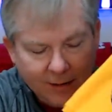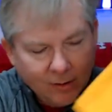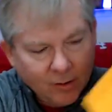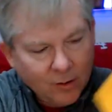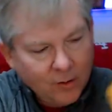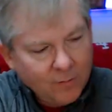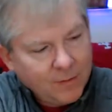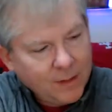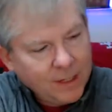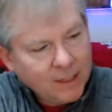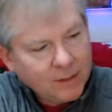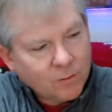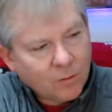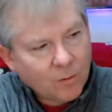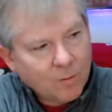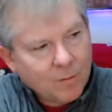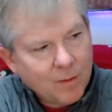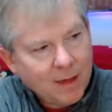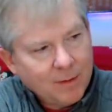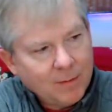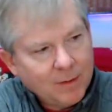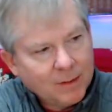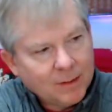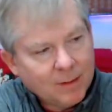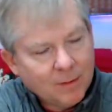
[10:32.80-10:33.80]
I don't know if these were
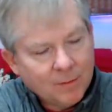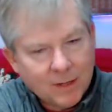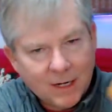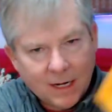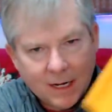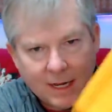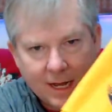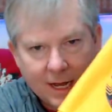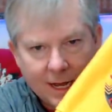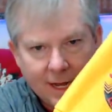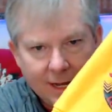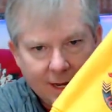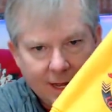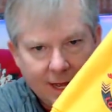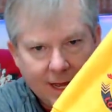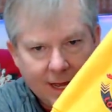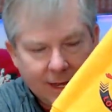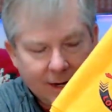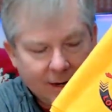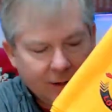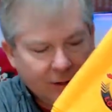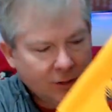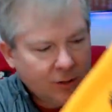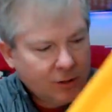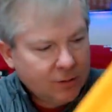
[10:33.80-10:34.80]
maybe something he got
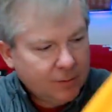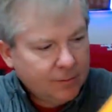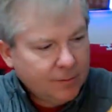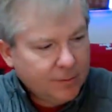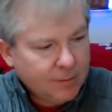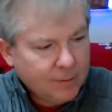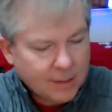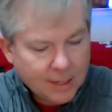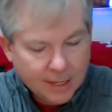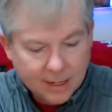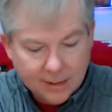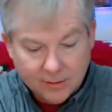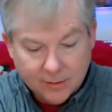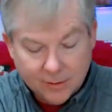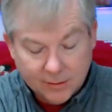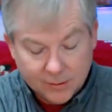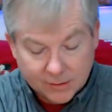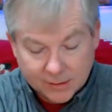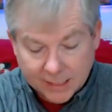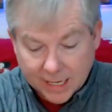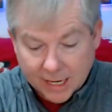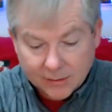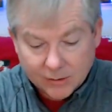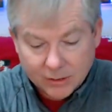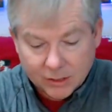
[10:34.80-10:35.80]
at I don't know,
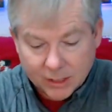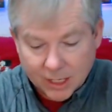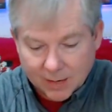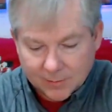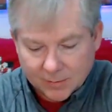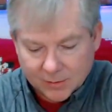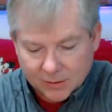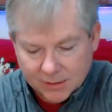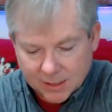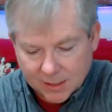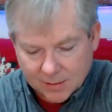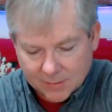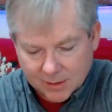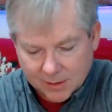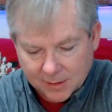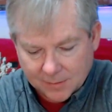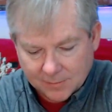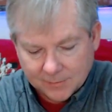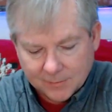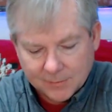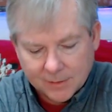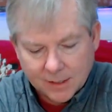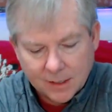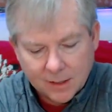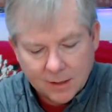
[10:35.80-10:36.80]
scout shop or
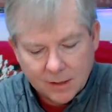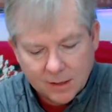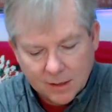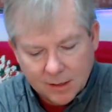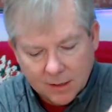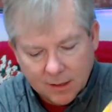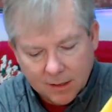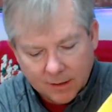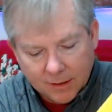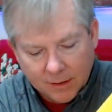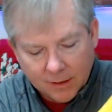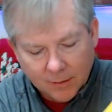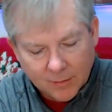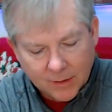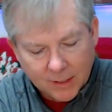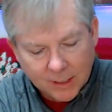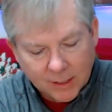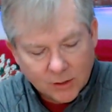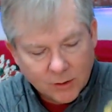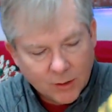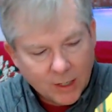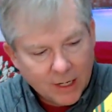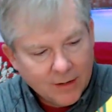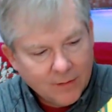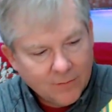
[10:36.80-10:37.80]
something. Don't think
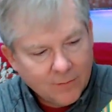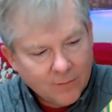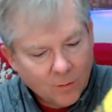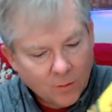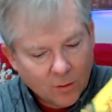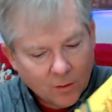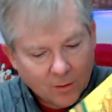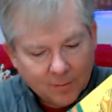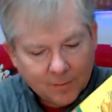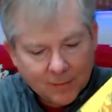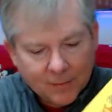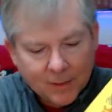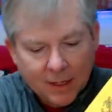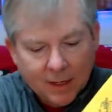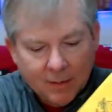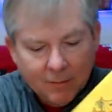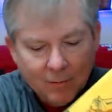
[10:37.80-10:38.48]
he traded for them.